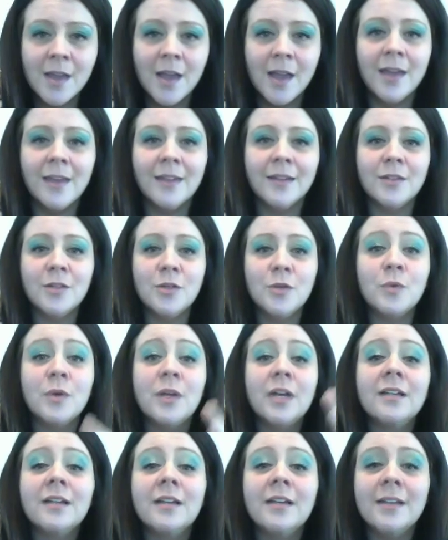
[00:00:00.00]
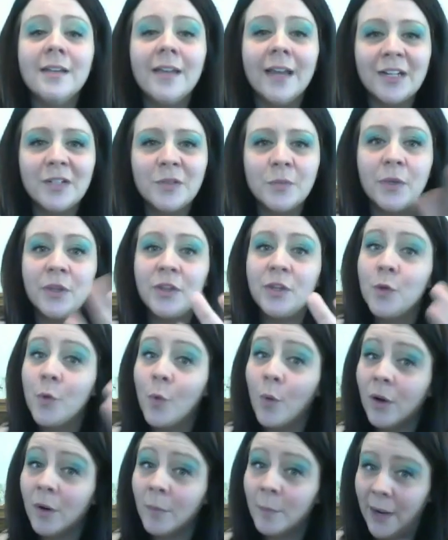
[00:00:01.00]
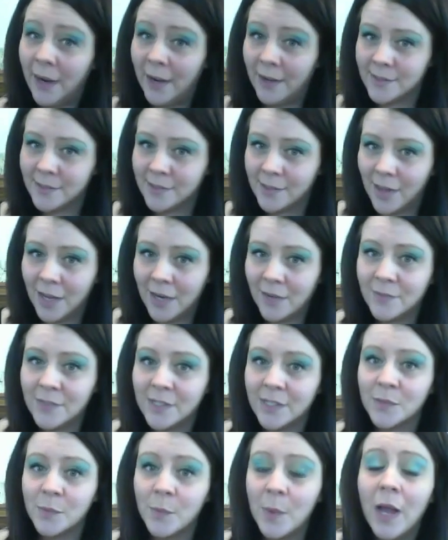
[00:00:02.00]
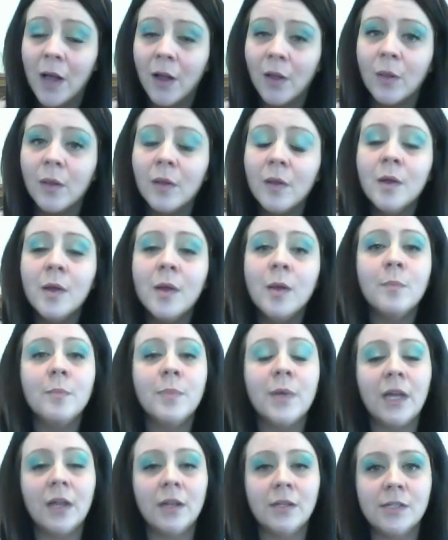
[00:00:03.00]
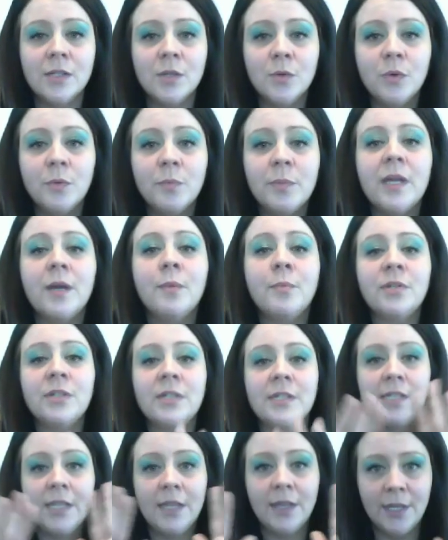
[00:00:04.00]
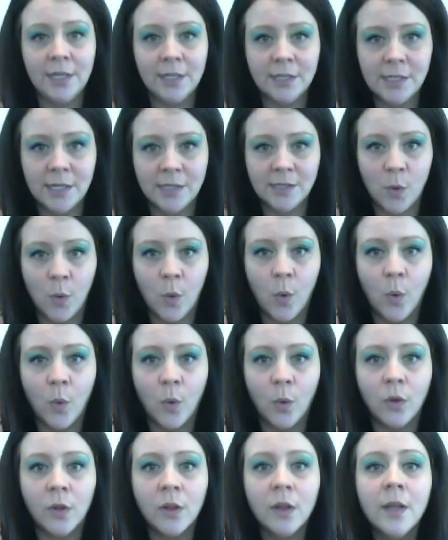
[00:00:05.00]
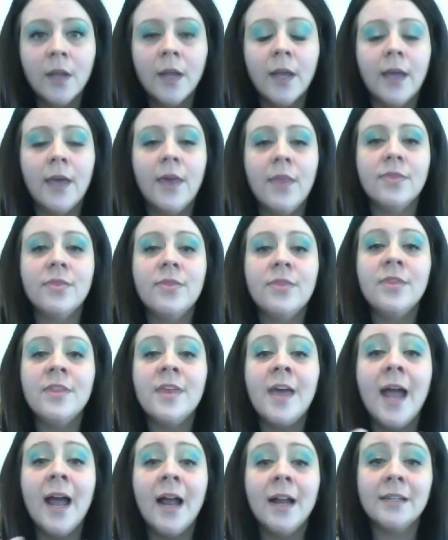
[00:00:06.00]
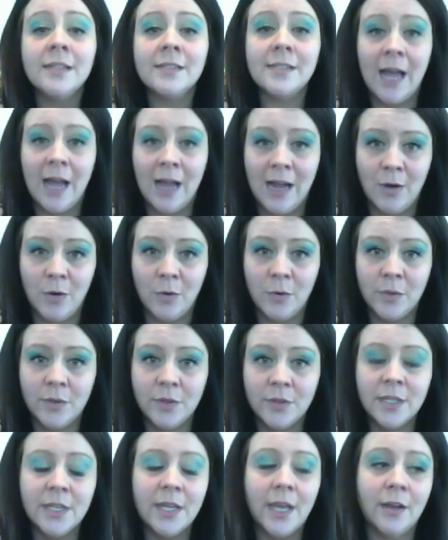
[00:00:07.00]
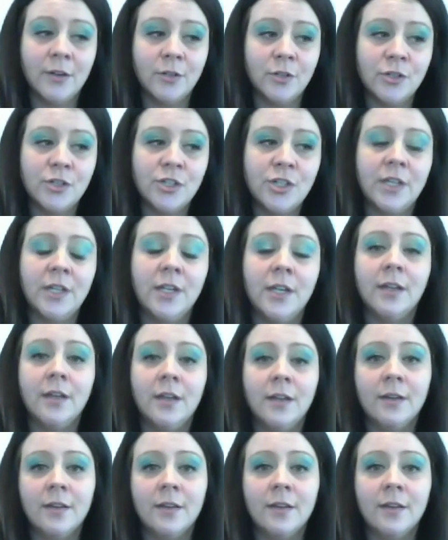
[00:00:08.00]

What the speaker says: and you can connect with your past lives as well, because you will be able to see things as a whole. And that is how the energy